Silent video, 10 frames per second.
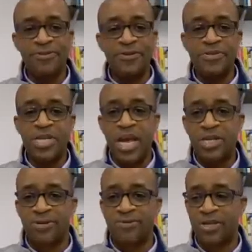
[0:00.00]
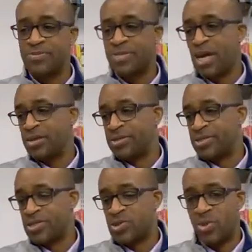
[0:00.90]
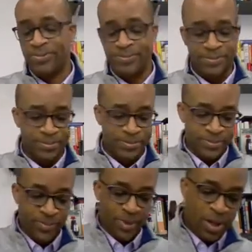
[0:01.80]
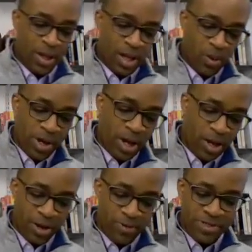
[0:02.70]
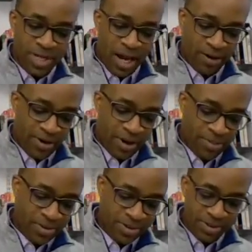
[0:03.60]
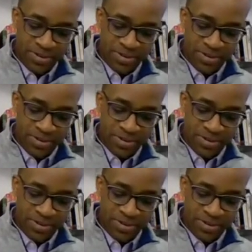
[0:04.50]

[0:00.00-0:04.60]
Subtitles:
The fifth stage in the victim cycle is this one, and we all know this acronym.